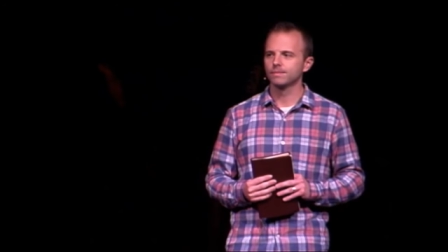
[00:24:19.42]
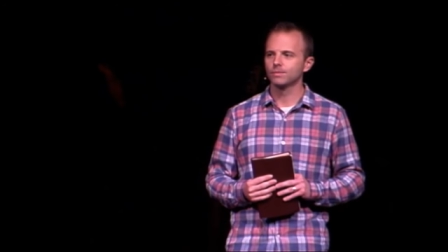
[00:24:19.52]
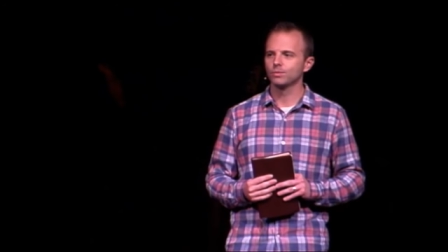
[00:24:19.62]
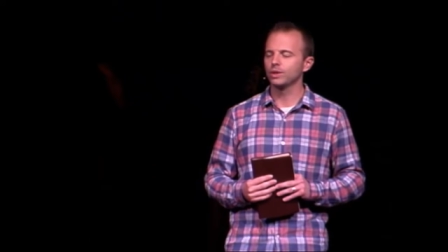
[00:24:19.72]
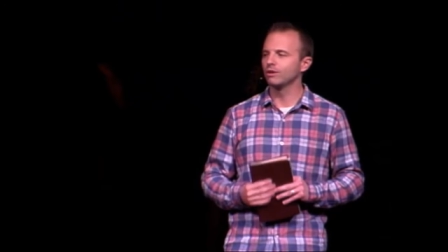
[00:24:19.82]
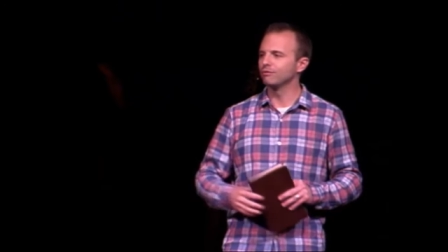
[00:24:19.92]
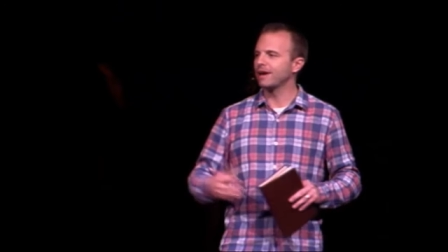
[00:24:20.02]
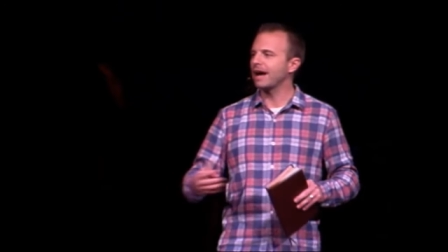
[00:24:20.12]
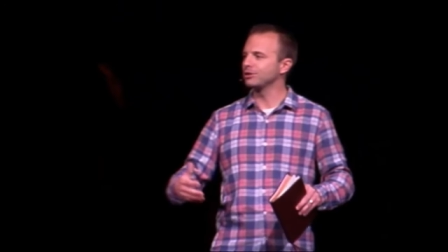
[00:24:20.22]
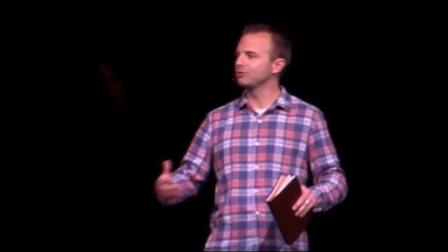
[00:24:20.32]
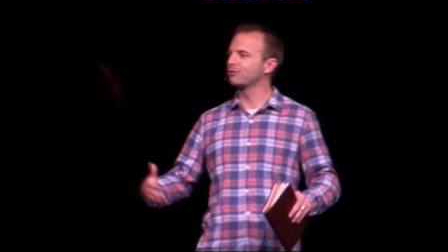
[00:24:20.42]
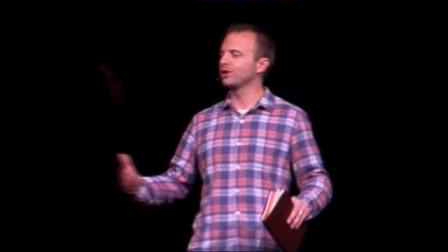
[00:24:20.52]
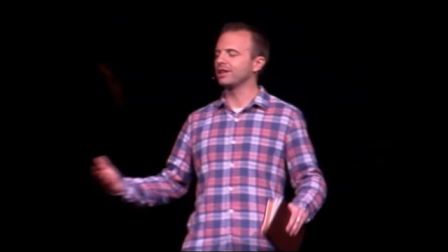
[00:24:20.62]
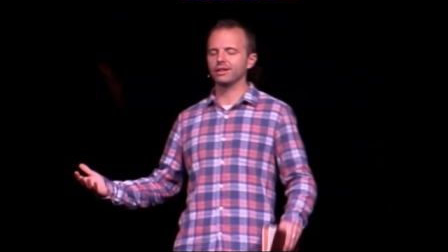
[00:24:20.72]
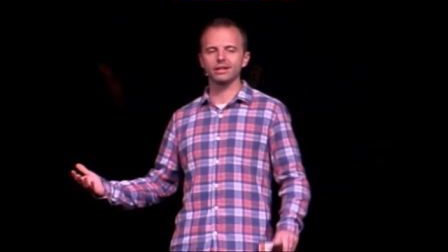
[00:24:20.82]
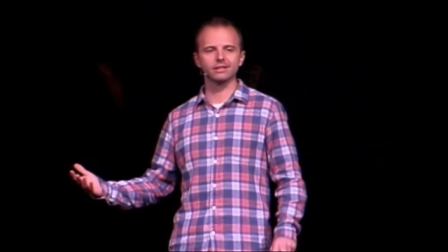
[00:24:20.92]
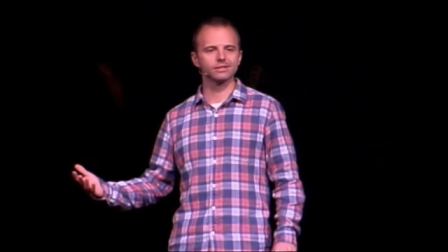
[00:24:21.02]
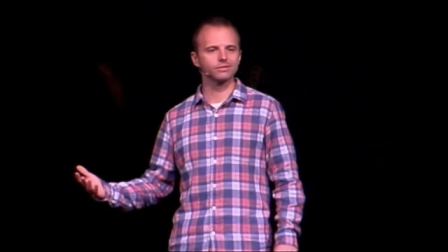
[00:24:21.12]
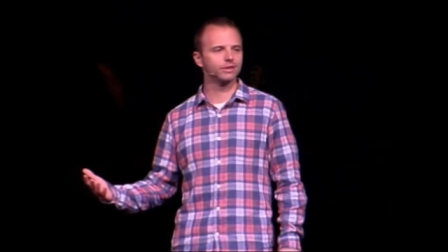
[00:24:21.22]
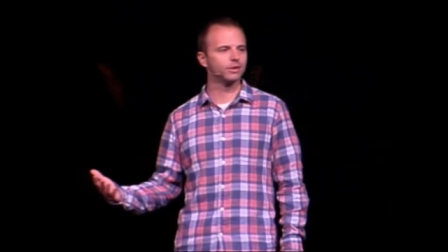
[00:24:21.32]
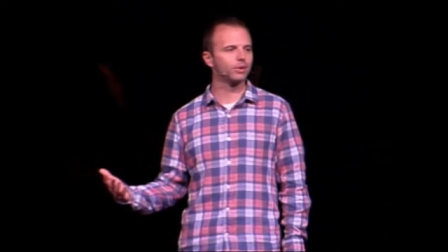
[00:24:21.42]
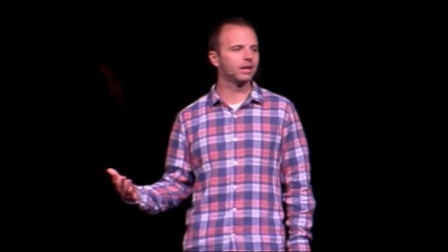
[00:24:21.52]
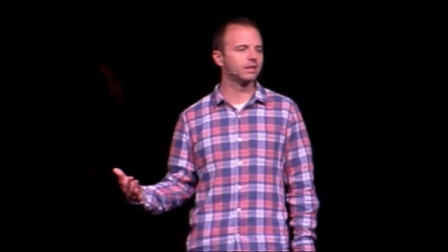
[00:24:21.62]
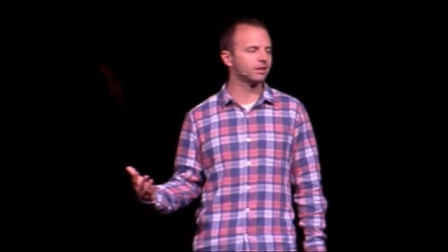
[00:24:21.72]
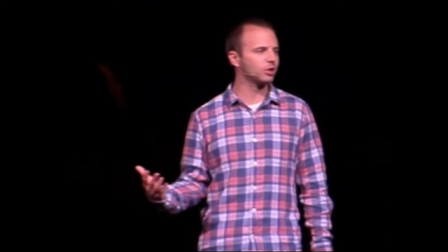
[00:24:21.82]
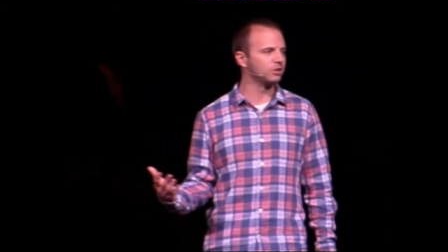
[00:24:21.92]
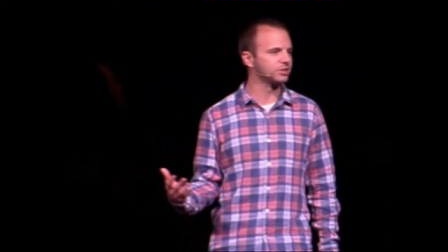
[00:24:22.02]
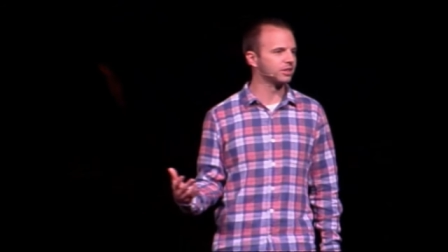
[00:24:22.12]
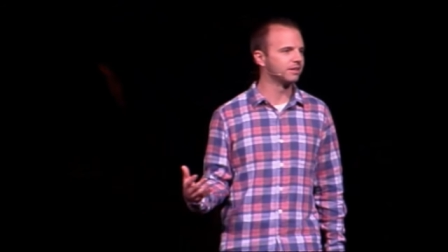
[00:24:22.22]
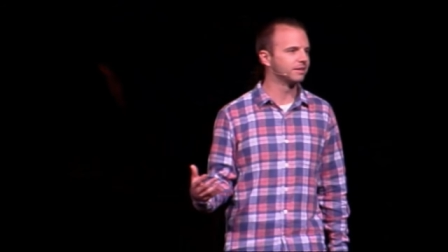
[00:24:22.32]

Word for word: We don't value free things very well in our culture.